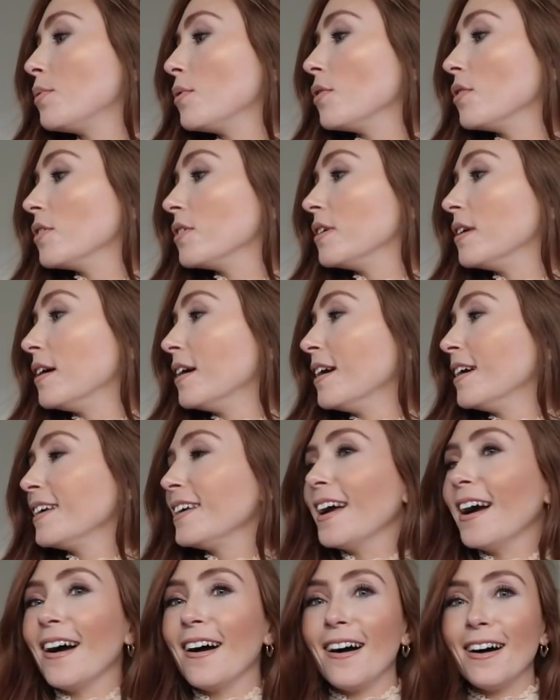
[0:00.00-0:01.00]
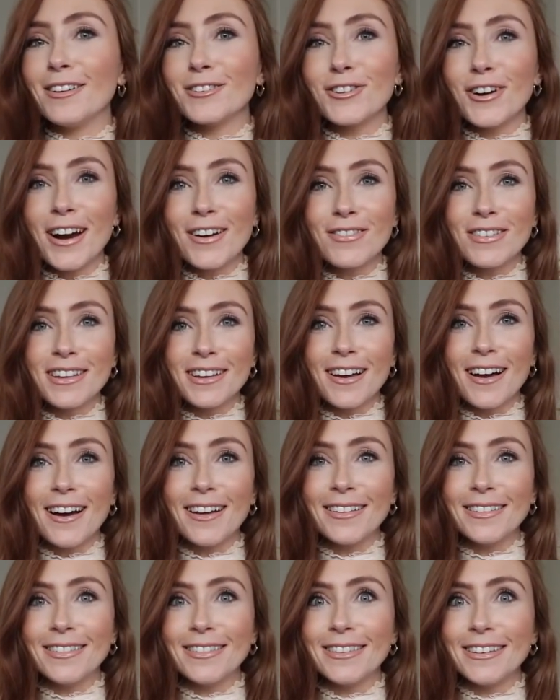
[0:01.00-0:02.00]
But yeah, I'll try everything
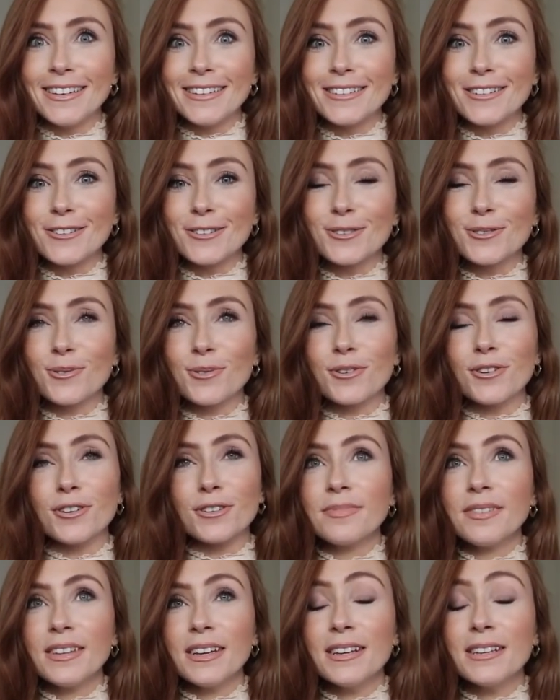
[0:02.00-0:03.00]
on. These are so good.